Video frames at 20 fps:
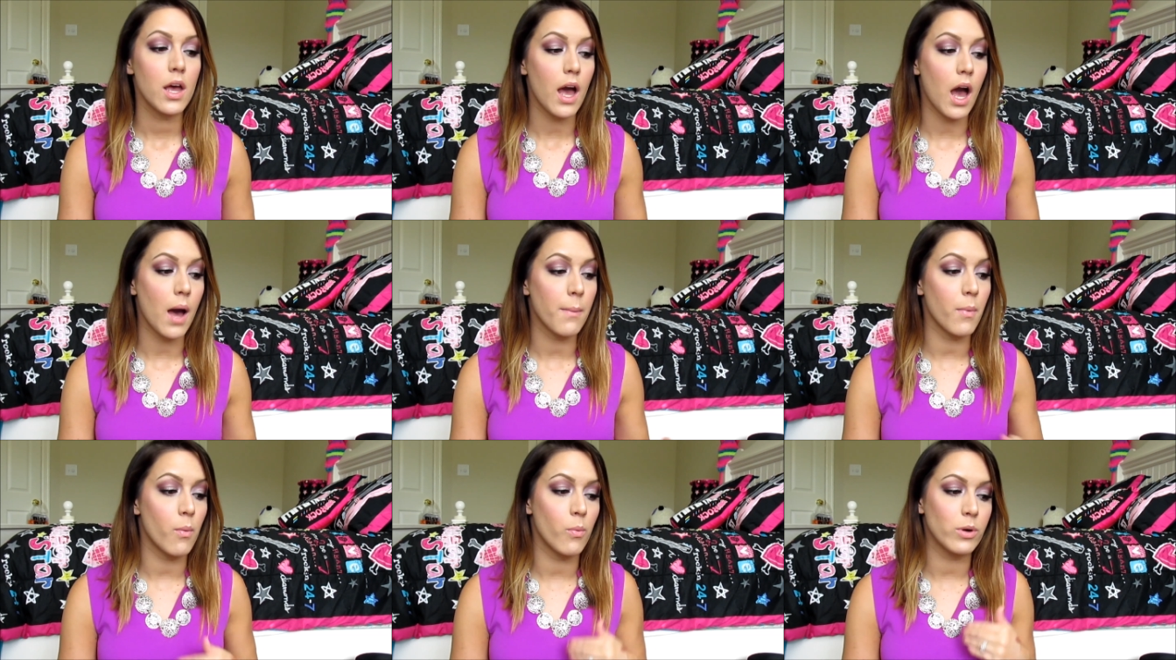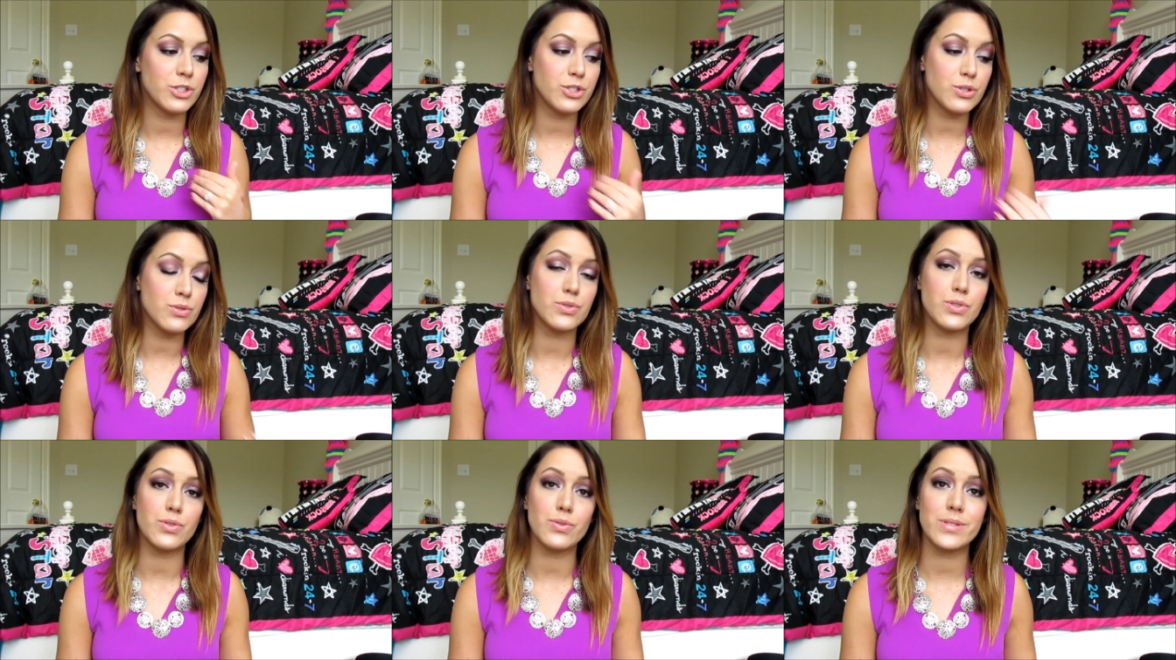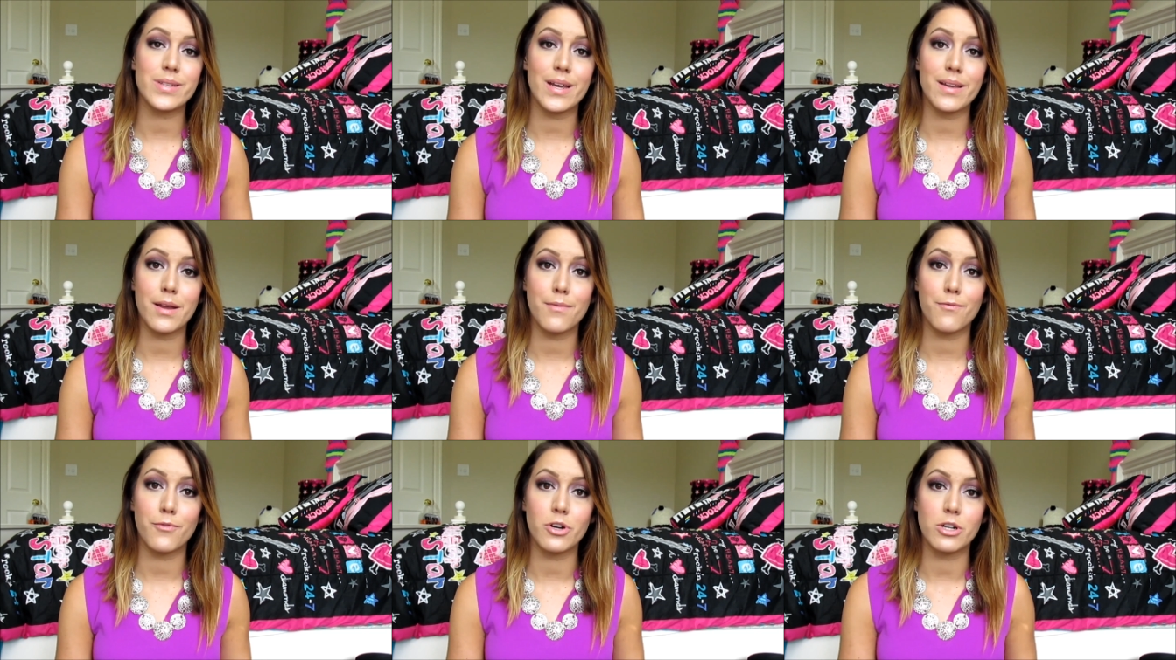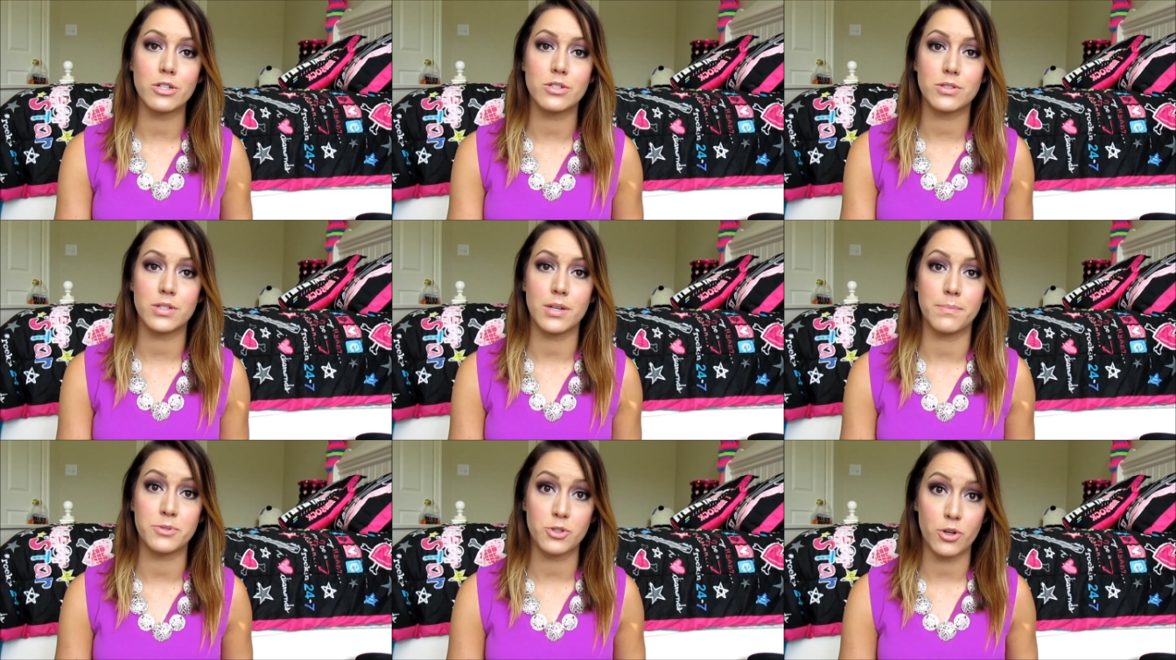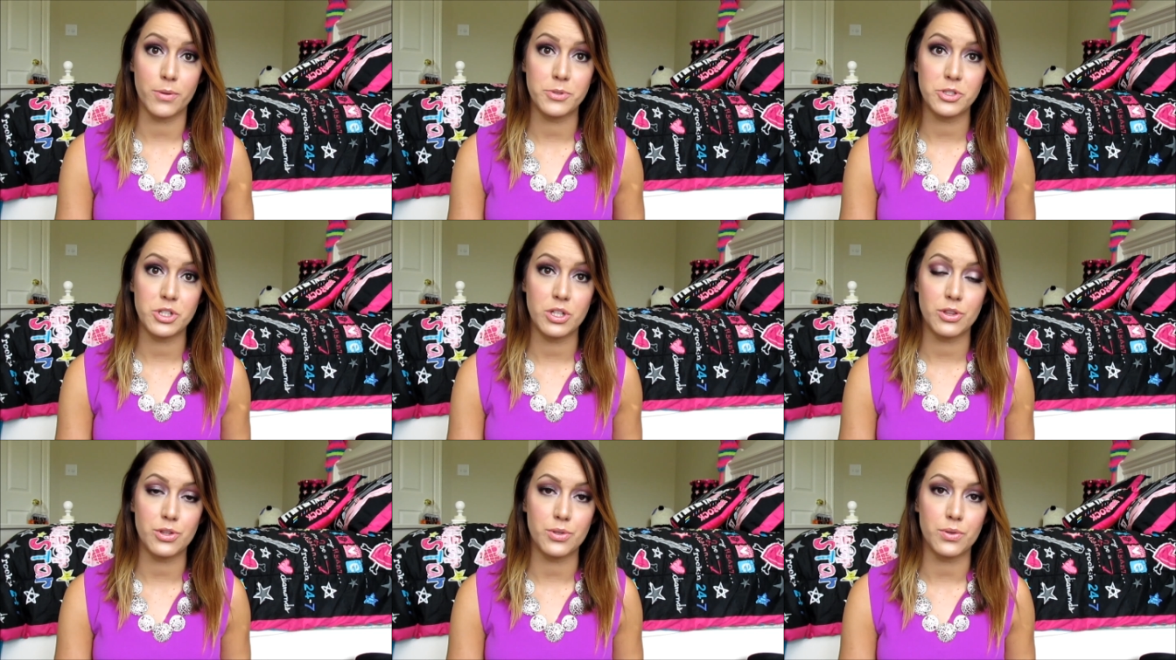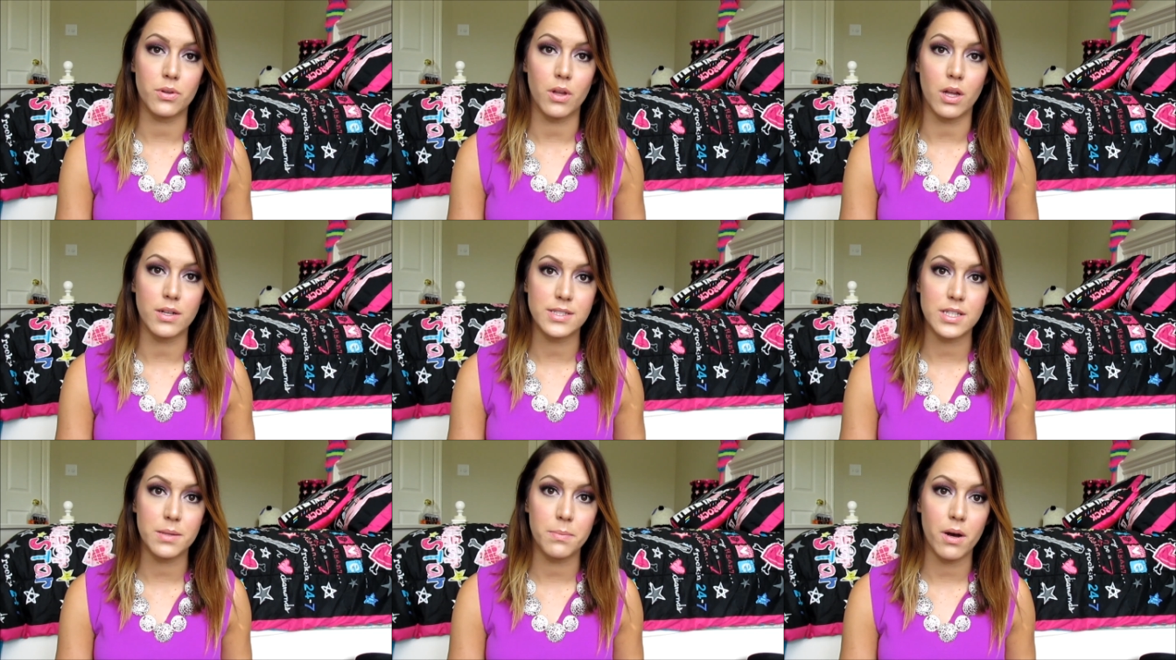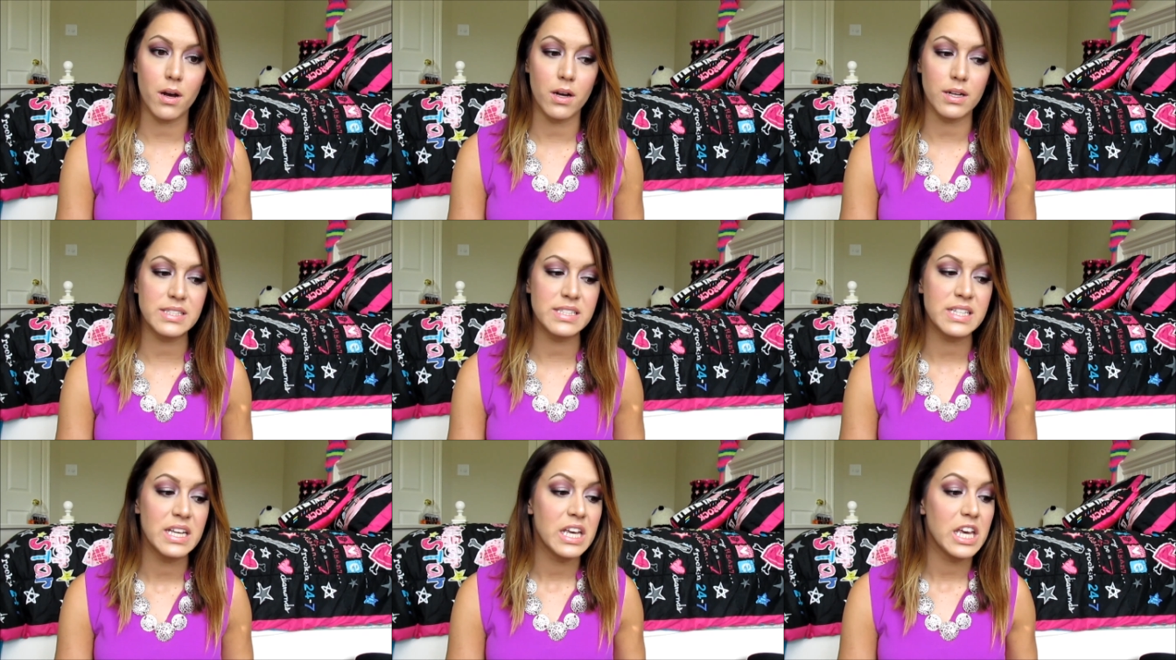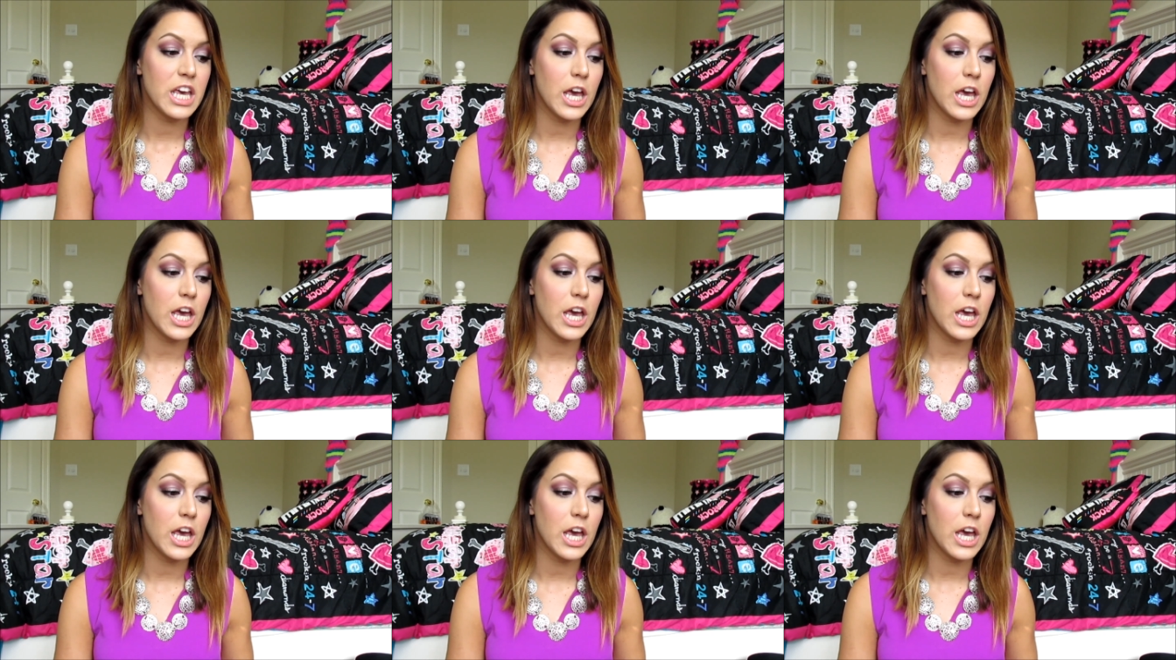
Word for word: Um, once you do sign up for a subscription through Glossybox,